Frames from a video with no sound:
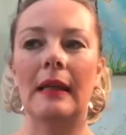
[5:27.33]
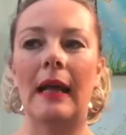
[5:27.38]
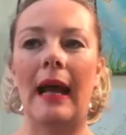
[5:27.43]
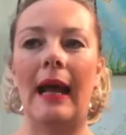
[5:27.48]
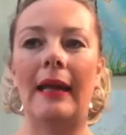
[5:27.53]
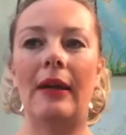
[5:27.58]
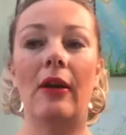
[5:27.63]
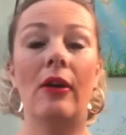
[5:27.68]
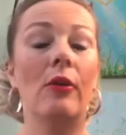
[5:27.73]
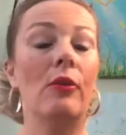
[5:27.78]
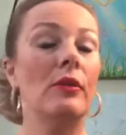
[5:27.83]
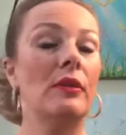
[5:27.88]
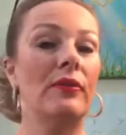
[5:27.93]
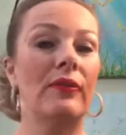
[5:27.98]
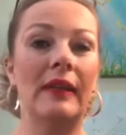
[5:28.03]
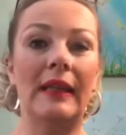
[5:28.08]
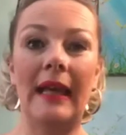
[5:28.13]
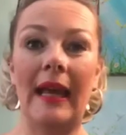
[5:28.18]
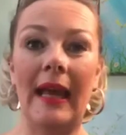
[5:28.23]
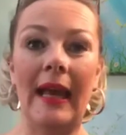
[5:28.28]
And I always
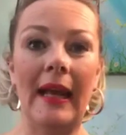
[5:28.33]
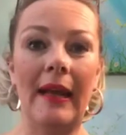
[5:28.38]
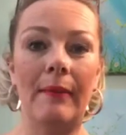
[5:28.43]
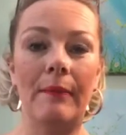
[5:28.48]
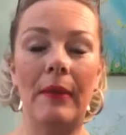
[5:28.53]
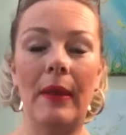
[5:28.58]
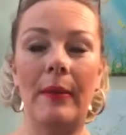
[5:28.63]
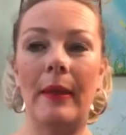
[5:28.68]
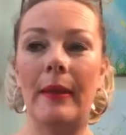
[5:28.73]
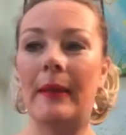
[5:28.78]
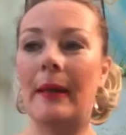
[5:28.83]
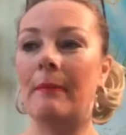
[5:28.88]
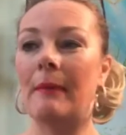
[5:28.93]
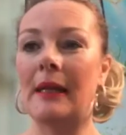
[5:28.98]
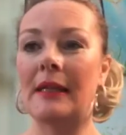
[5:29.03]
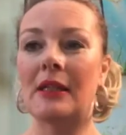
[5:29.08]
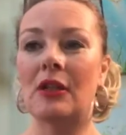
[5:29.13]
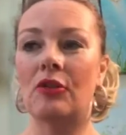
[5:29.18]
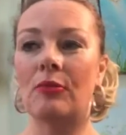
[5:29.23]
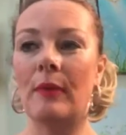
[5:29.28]
forget, and then they
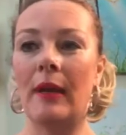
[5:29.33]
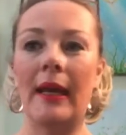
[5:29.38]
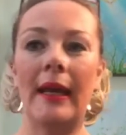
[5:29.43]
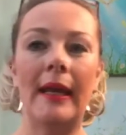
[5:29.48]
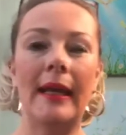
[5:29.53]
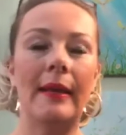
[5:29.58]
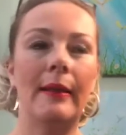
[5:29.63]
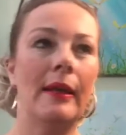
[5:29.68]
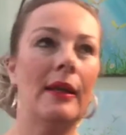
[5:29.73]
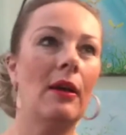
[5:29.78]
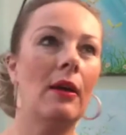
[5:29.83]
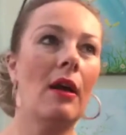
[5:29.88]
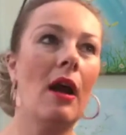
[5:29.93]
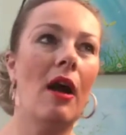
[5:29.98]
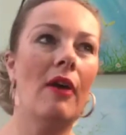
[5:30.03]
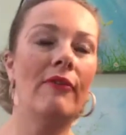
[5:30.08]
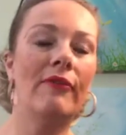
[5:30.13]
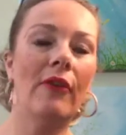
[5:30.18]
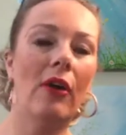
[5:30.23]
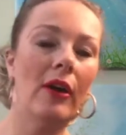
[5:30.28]
message me, and then I
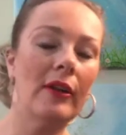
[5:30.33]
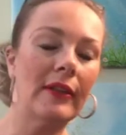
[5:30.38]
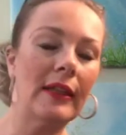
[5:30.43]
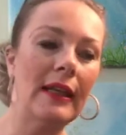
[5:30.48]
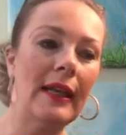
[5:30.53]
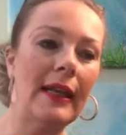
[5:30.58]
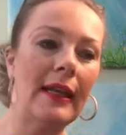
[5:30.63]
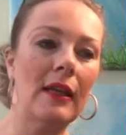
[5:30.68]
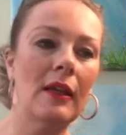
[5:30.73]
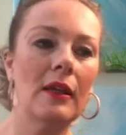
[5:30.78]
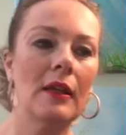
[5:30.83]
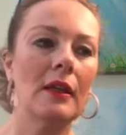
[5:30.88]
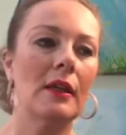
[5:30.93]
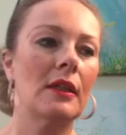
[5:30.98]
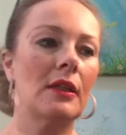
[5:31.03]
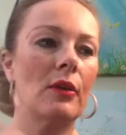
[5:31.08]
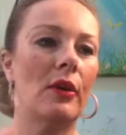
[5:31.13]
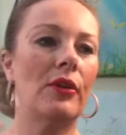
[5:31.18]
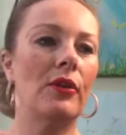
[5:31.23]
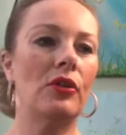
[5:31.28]
can't find the link.
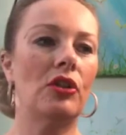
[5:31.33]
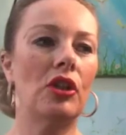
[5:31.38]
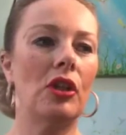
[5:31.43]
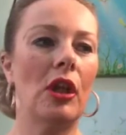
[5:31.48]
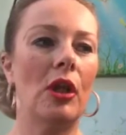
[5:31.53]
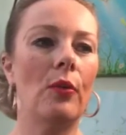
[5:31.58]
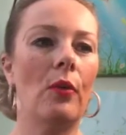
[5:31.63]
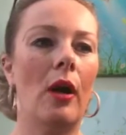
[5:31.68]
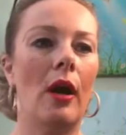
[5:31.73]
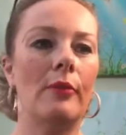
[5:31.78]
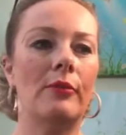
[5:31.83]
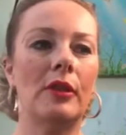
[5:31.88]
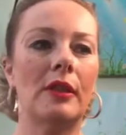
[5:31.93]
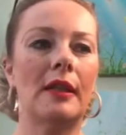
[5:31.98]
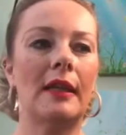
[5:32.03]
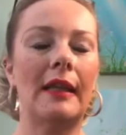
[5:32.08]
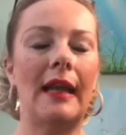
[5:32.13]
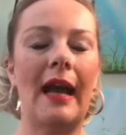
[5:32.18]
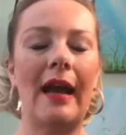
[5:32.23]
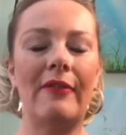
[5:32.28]
So I thought, do you know what? I'm just
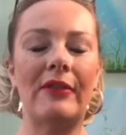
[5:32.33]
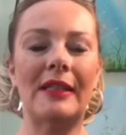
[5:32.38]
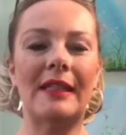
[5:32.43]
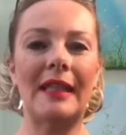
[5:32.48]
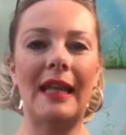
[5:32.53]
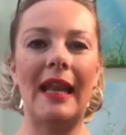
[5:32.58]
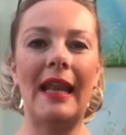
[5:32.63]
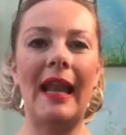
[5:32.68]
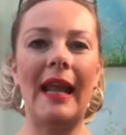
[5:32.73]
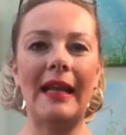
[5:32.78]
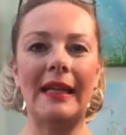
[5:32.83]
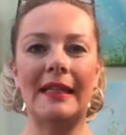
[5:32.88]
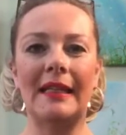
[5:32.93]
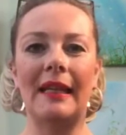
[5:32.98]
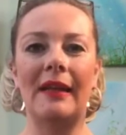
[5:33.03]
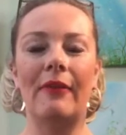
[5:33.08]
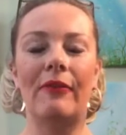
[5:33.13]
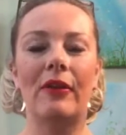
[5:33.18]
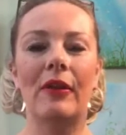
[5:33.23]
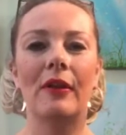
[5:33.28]
going to have a
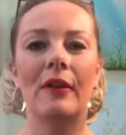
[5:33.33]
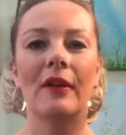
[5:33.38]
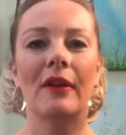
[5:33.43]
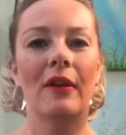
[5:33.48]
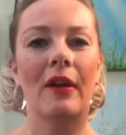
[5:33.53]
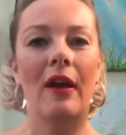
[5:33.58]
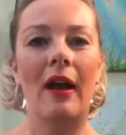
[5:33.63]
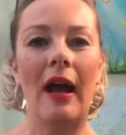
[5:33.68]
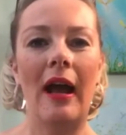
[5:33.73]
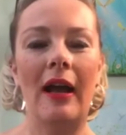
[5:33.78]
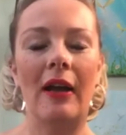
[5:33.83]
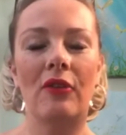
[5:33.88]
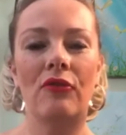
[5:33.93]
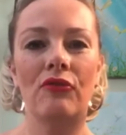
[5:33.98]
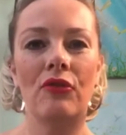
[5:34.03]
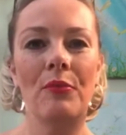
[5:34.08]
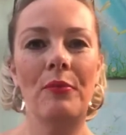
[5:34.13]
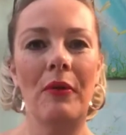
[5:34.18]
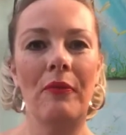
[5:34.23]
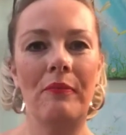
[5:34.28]
selective
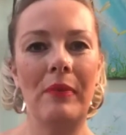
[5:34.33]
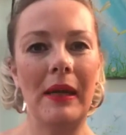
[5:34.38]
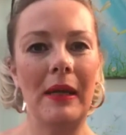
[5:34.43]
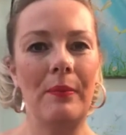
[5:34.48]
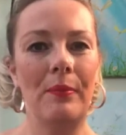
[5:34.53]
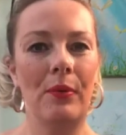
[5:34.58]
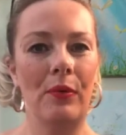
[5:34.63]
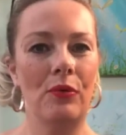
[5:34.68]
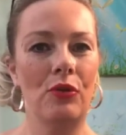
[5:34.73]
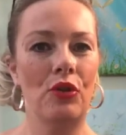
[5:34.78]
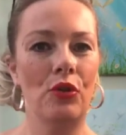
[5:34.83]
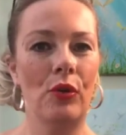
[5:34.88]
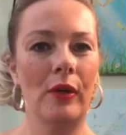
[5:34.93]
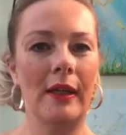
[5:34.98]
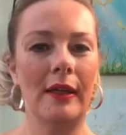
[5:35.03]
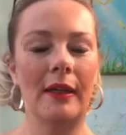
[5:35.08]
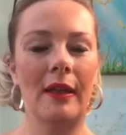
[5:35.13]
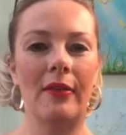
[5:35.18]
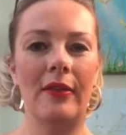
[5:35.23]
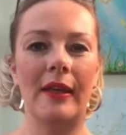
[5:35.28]
group of people
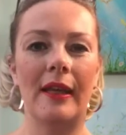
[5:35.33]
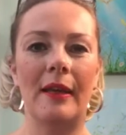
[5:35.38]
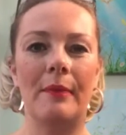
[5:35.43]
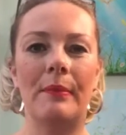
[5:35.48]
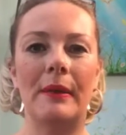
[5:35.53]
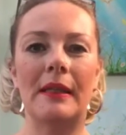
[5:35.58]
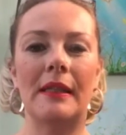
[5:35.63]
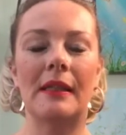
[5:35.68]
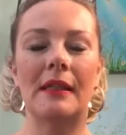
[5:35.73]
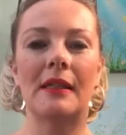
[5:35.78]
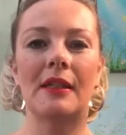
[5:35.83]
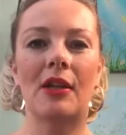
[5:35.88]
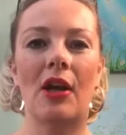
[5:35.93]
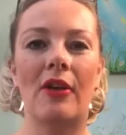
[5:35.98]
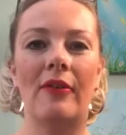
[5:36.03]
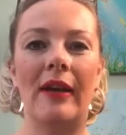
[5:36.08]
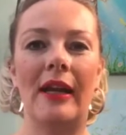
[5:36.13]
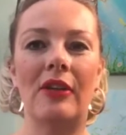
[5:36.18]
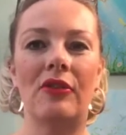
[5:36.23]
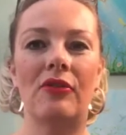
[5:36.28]
join the business
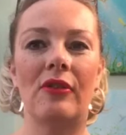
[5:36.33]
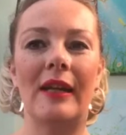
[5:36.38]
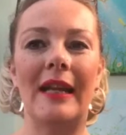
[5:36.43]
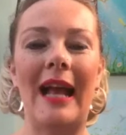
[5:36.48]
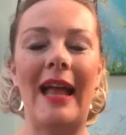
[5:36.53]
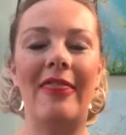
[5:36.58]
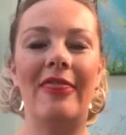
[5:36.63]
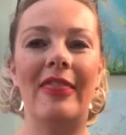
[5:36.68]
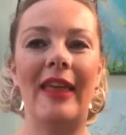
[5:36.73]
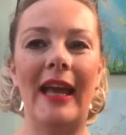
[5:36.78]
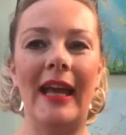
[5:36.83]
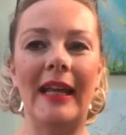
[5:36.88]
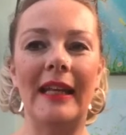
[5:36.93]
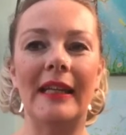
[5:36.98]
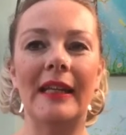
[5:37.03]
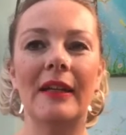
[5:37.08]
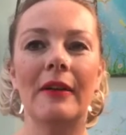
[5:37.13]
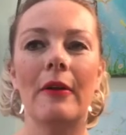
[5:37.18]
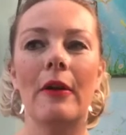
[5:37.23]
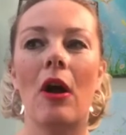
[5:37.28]
directory, and
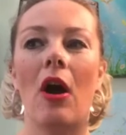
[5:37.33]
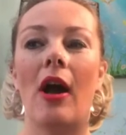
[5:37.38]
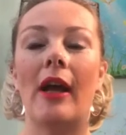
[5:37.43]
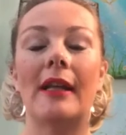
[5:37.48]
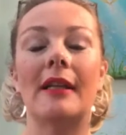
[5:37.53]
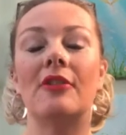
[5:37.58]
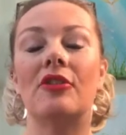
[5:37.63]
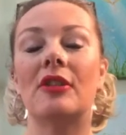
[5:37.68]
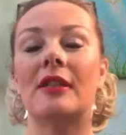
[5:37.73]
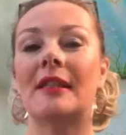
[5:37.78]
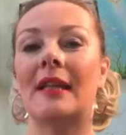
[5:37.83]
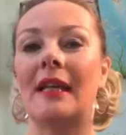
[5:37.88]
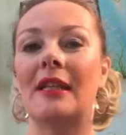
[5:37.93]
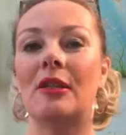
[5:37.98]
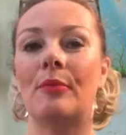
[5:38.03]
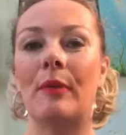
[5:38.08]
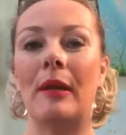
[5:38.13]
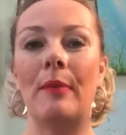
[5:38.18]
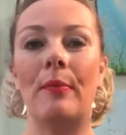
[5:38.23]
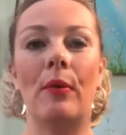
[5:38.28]
then I can just say
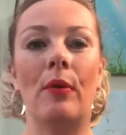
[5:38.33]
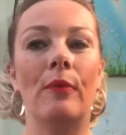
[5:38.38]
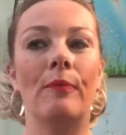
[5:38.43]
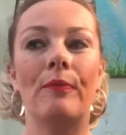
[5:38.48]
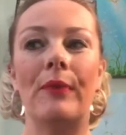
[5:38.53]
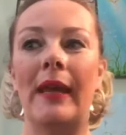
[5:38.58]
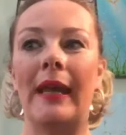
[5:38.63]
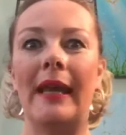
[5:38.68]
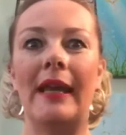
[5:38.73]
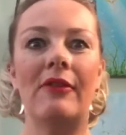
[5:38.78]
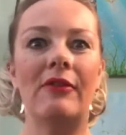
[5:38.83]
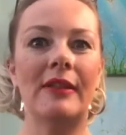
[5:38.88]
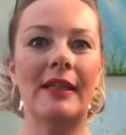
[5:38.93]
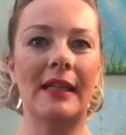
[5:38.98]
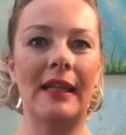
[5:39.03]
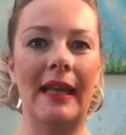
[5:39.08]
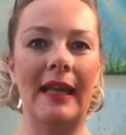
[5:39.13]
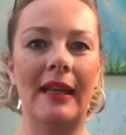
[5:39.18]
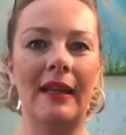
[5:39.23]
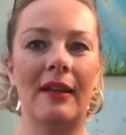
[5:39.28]
to people, here is the
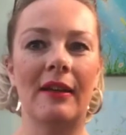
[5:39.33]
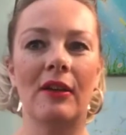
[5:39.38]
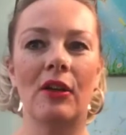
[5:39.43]
link.